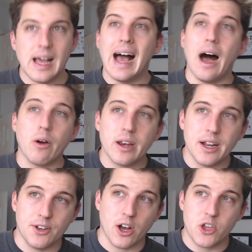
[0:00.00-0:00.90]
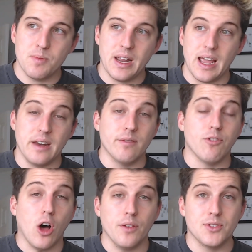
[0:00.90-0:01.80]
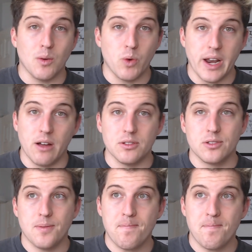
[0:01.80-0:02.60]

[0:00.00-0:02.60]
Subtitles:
How can I document it and involve someone else?